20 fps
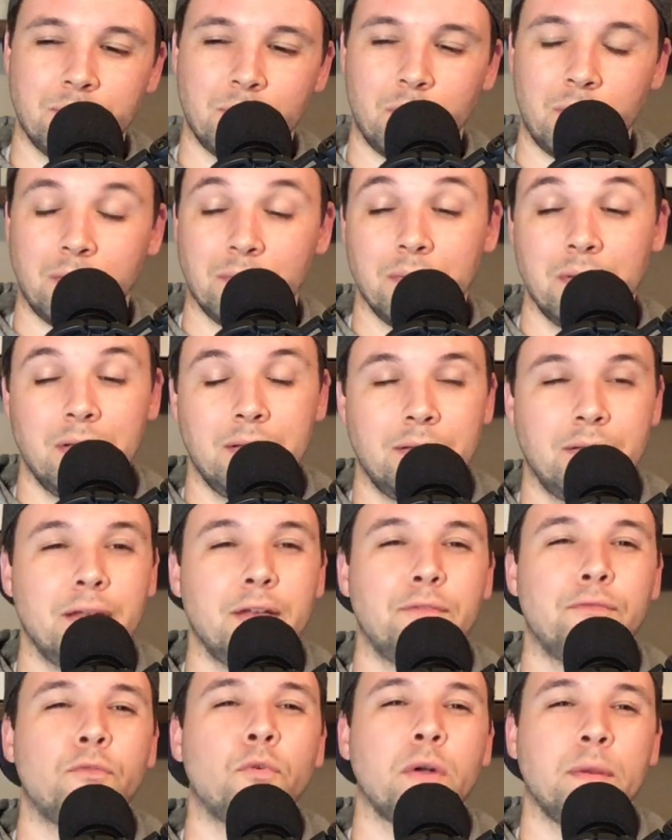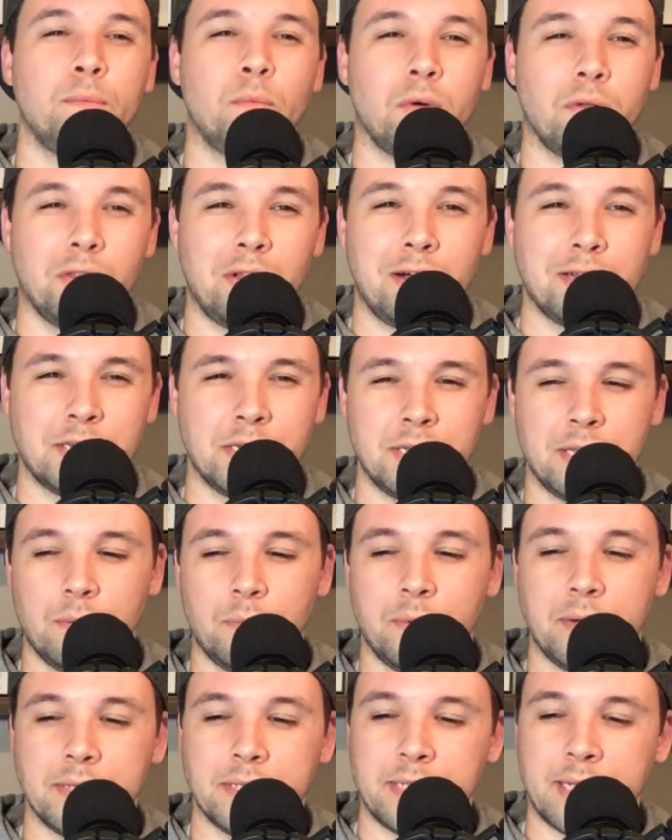Well, they had 40 more losses
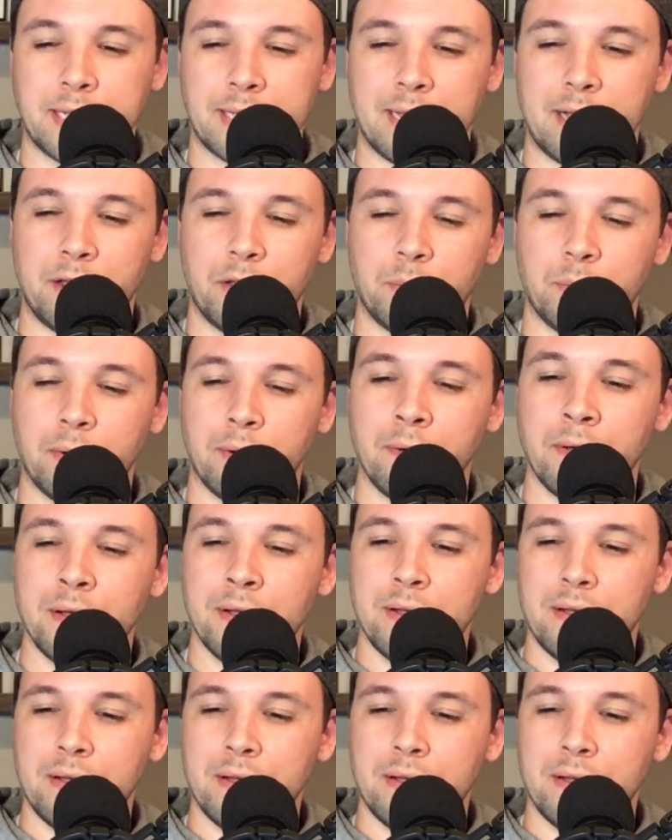than wins. Take the hell you will.